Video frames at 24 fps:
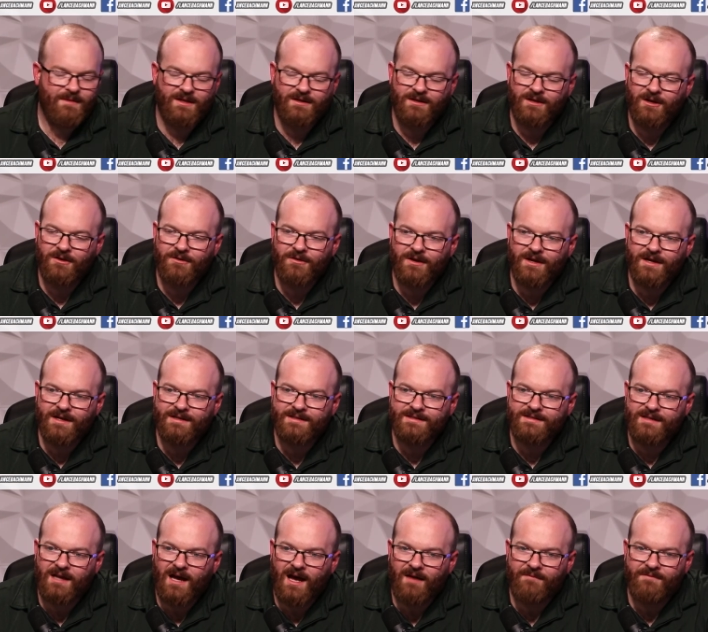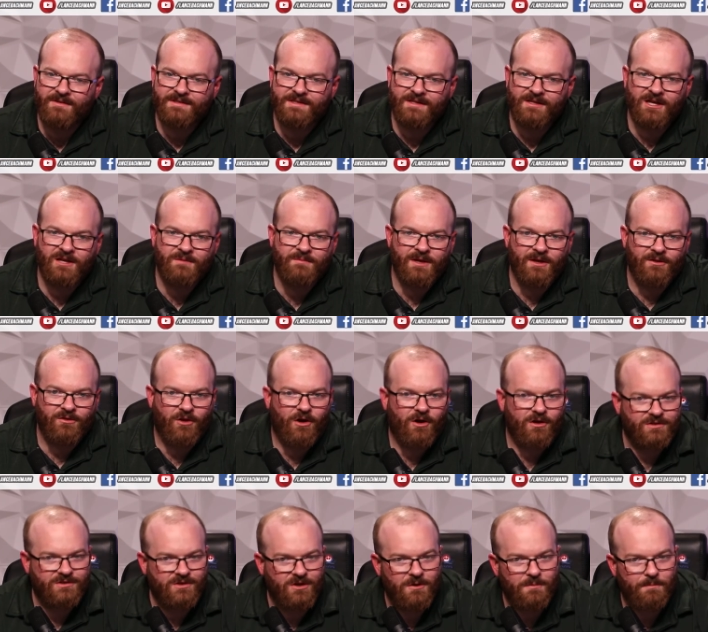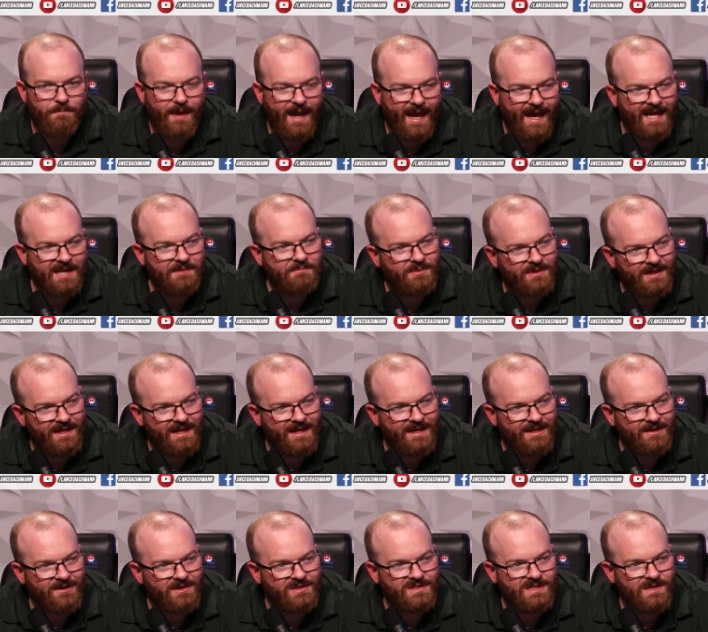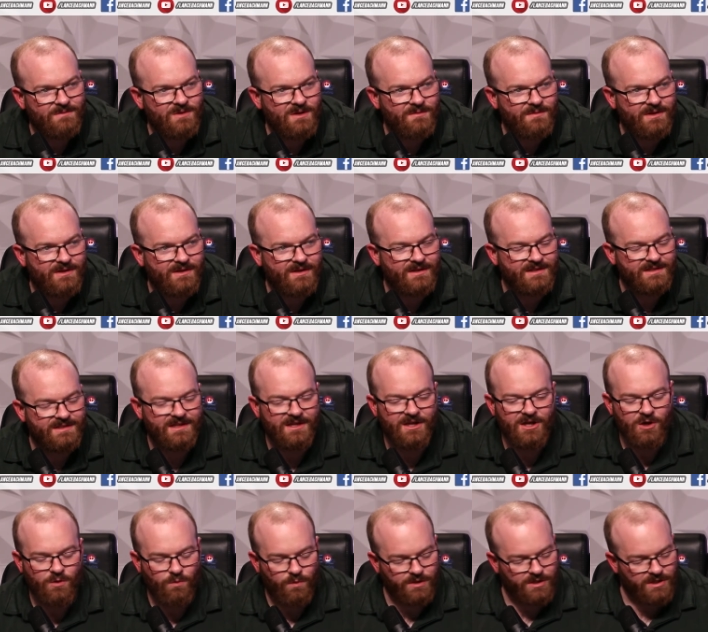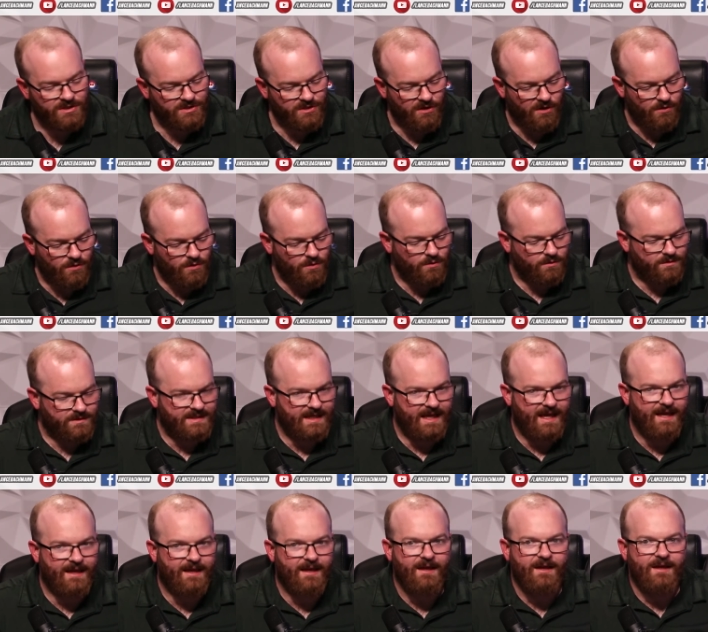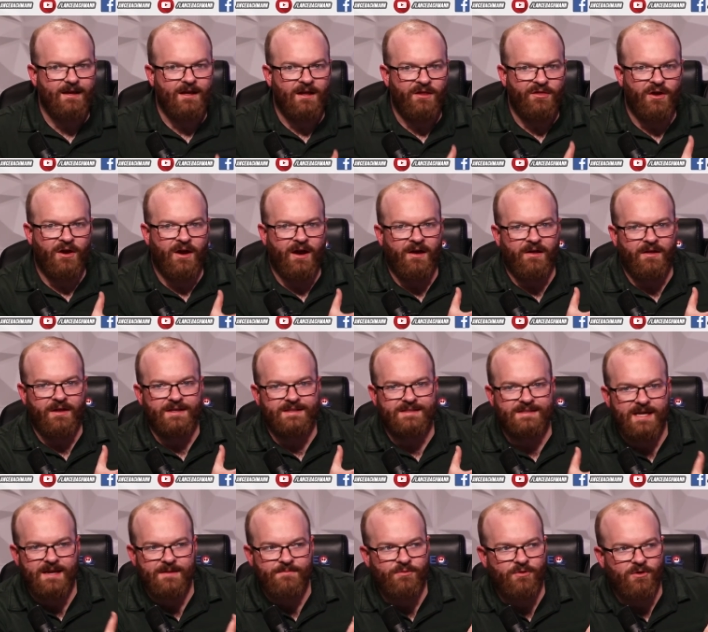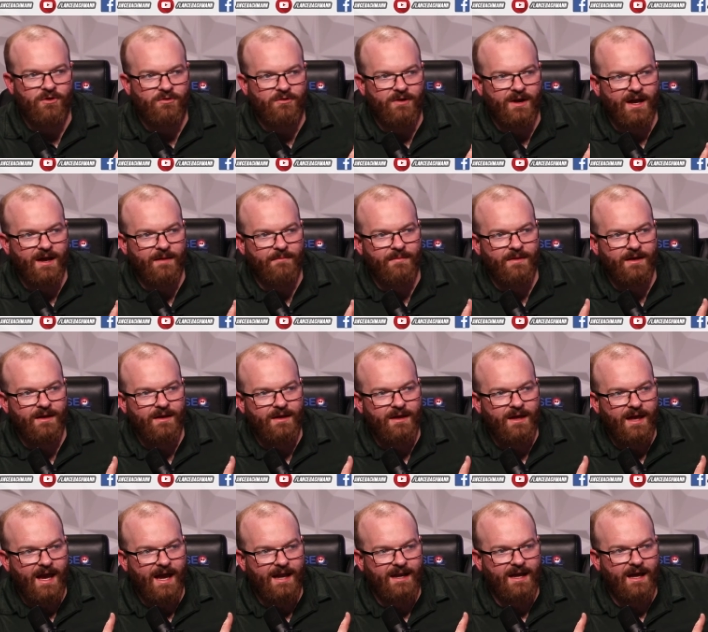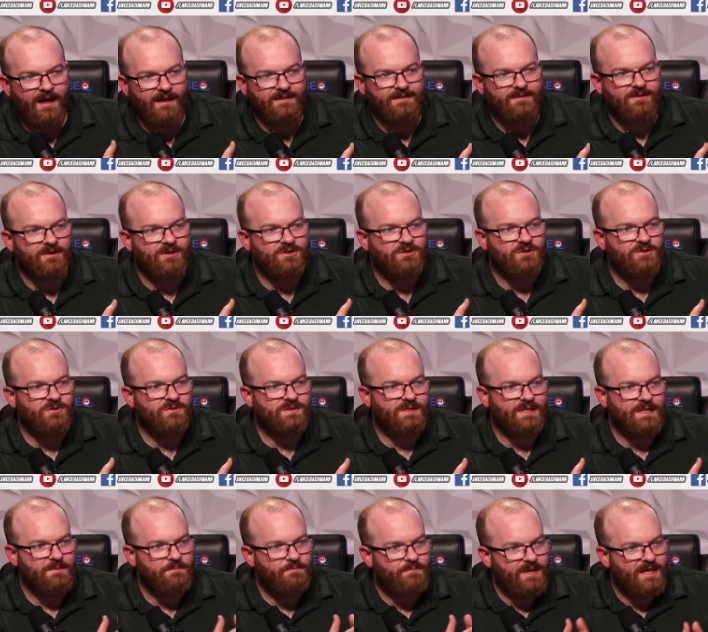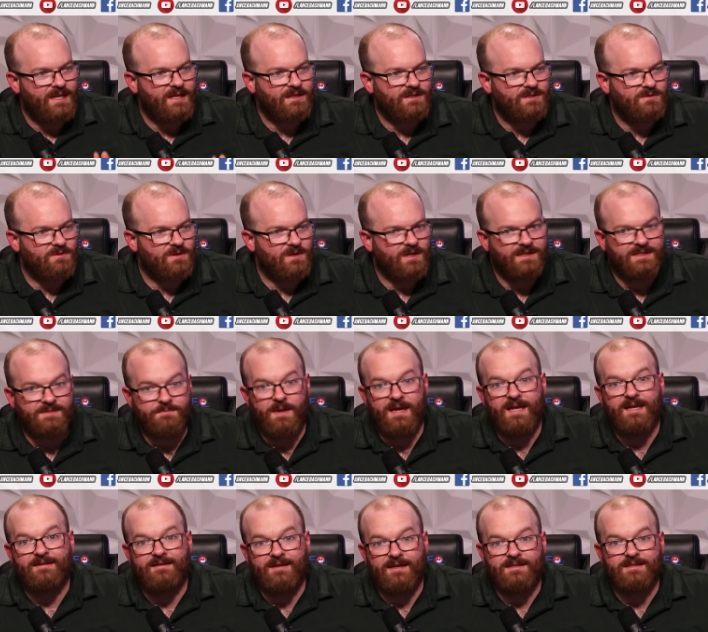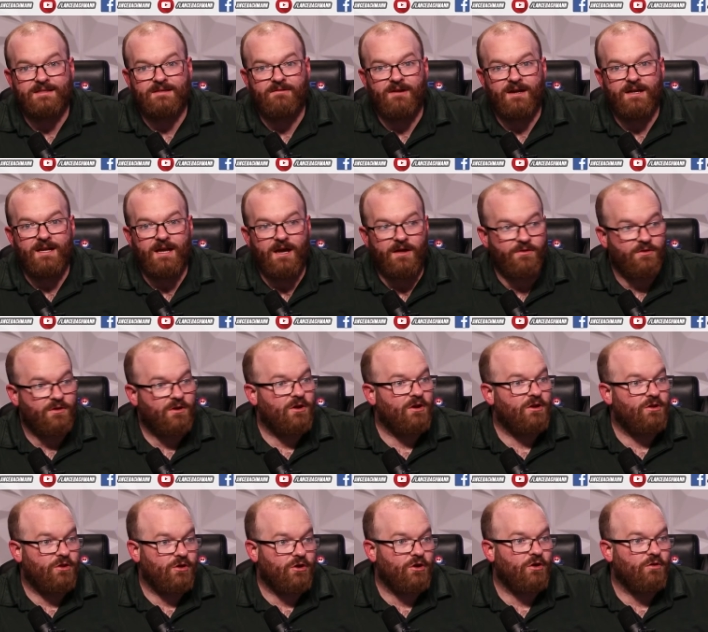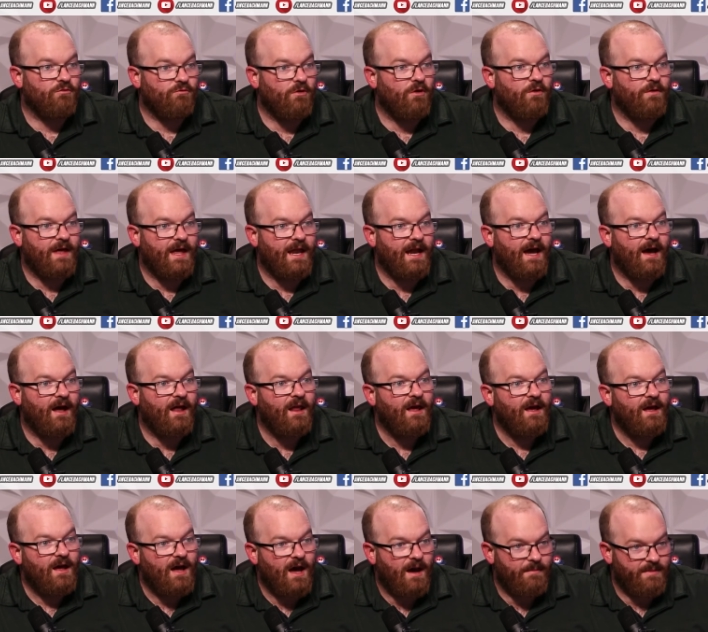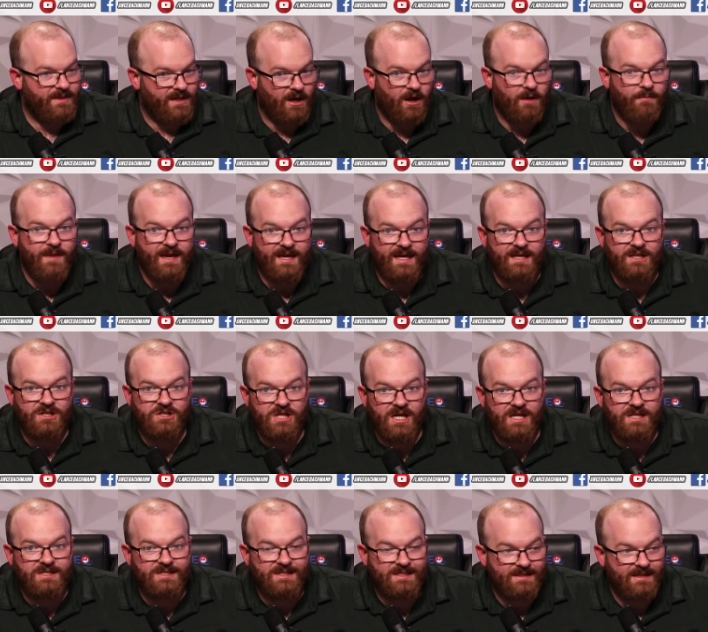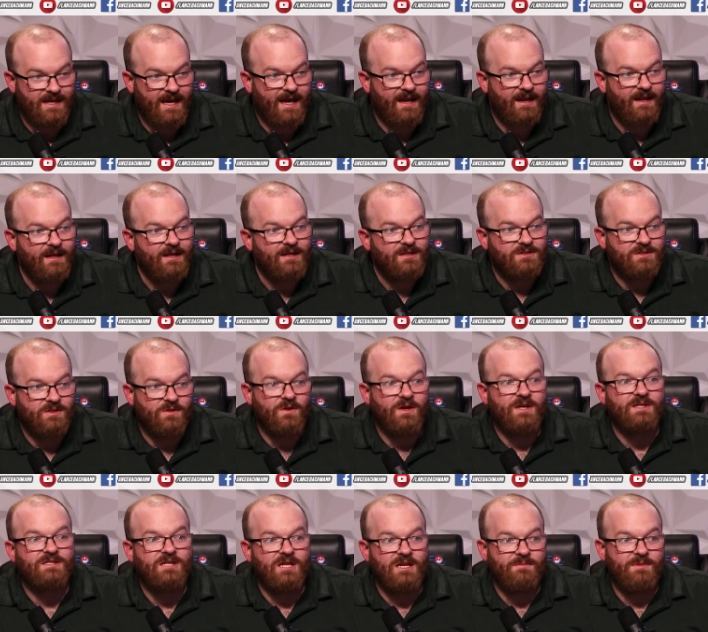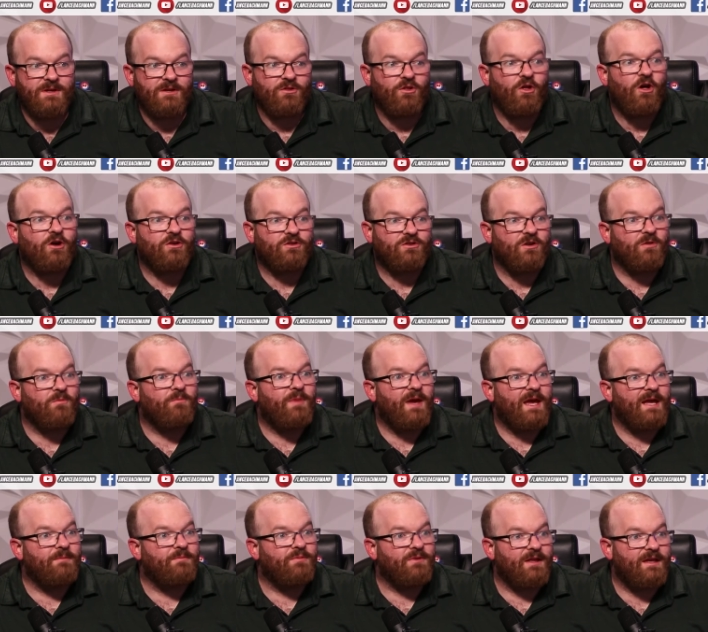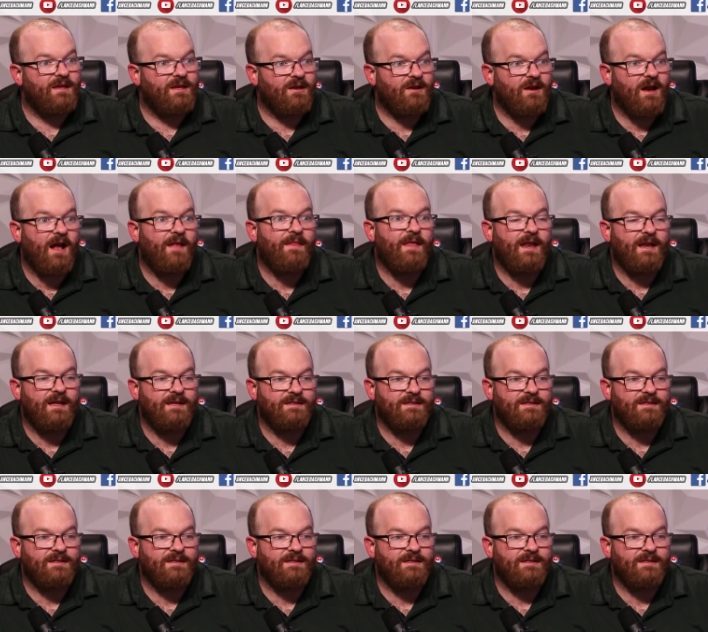you know, there is obviously going to be a long term paid play in here somewhere because we just saw Google take their LSA program and now they're introducing bidding to it. It's beta testing right now. They're they're going to roll that out, um, but they are making changes to that. So there is going to be a long-term paid play here, and that is